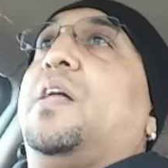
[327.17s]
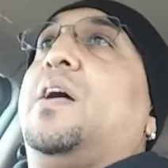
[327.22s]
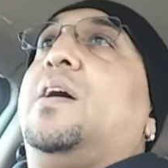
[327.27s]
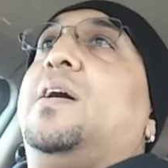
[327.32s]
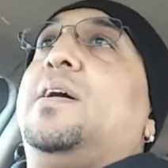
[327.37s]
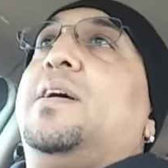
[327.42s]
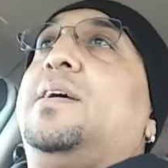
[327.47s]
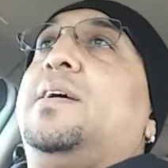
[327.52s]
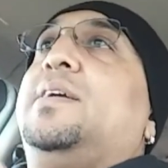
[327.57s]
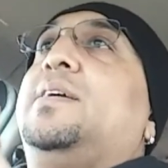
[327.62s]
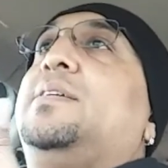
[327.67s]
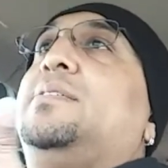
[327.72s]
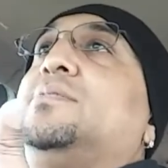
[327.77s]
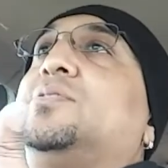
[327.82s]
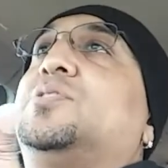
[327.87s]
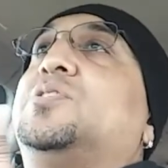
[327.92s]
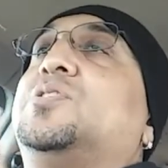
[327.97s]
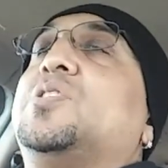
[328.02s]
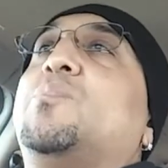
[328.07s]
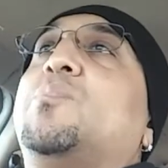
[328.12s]

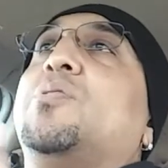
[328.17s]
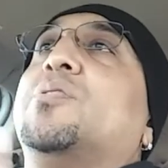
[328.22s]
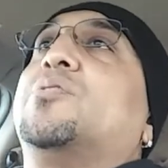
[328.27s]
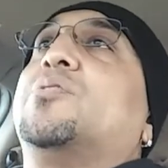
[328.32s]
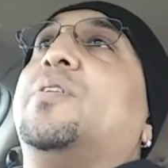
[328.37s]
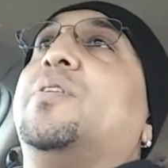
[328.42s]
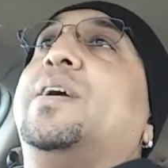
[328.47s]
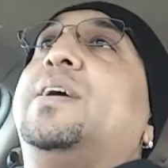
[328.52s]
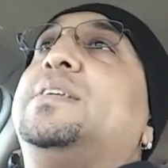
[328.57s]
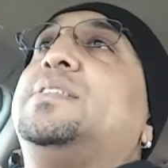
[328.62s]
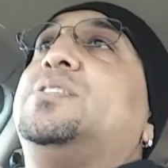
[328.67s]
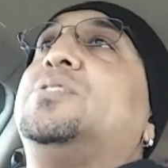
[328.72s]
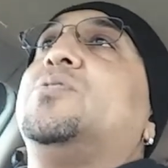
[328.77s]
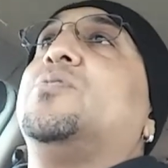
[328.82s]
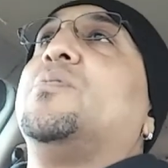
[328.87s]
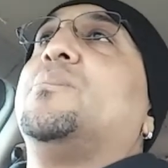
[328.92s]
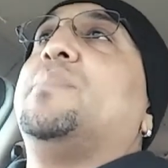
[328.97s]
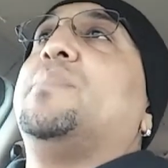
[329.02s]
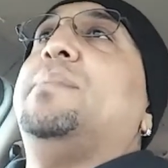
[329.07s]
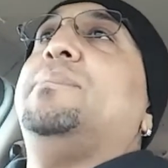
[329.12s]
flying somewhere
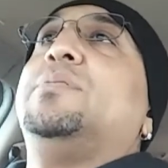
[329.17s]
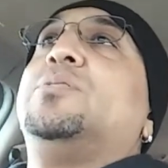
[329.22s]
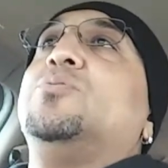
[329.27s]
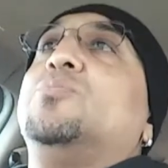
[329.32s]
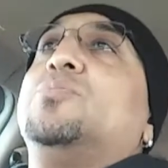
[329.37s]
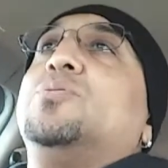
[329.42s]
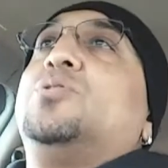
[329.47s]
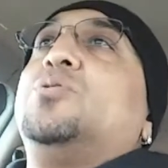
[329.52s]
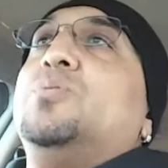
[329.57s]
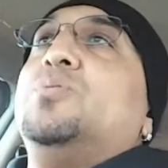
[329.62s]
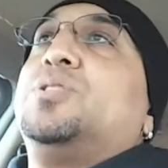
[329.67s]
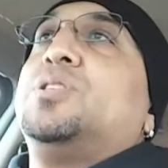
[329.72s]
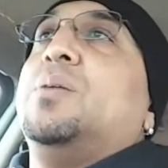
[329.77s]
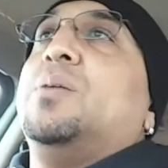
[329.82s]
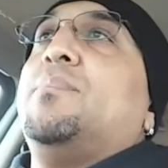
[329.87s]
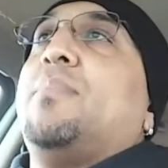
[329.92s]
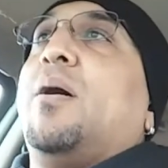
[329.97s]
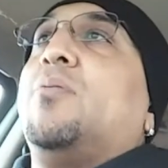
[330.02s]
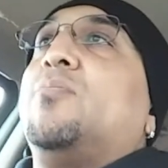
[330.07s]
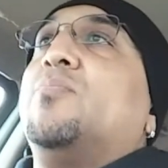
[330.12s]
crazy, or maybe
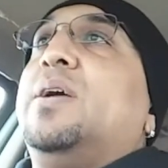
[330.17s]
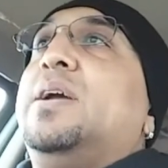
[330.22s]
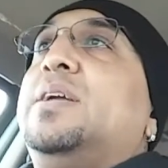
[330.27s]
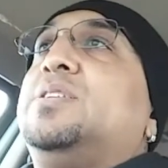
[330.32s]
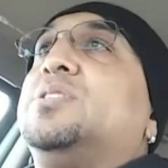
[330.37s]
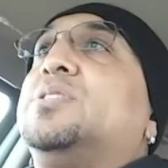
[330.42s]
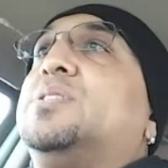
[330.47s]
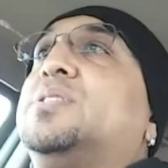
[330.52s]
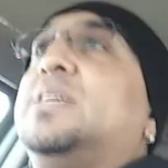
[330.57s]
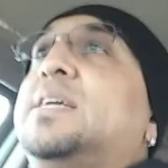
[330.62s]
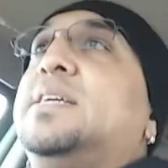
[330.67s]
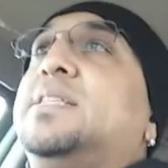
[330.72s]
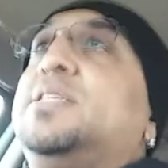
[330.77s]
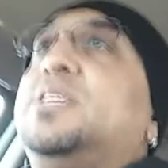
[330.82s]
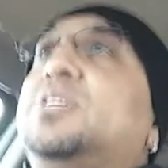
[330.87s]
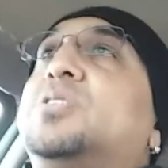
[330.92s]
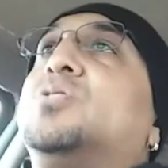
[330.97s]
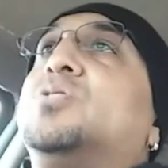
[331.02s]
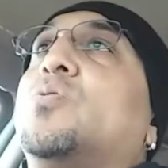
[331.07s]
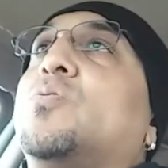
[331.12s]
doing something outrageous
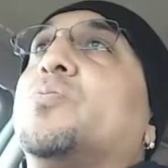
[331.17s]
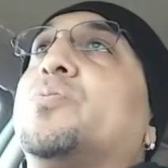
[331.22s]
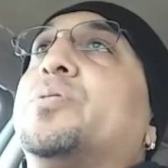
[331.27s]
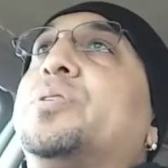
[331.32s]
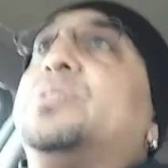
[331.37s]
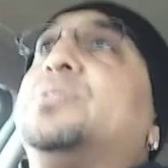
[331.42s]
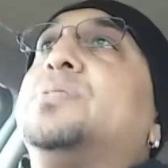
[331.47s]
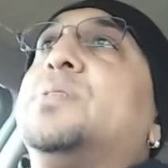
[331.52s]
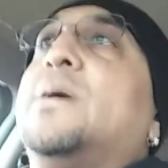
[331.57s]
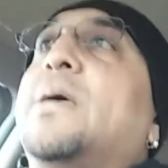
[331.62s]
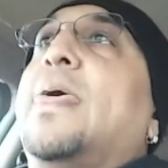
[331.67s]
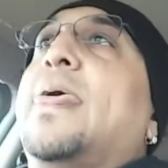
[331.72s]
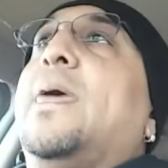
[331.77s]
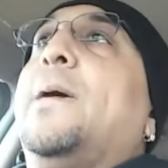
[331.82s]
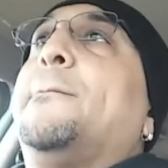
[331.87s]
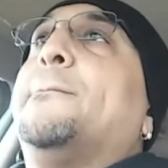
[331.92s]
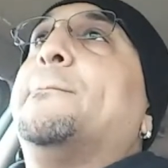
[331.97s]
in these stories.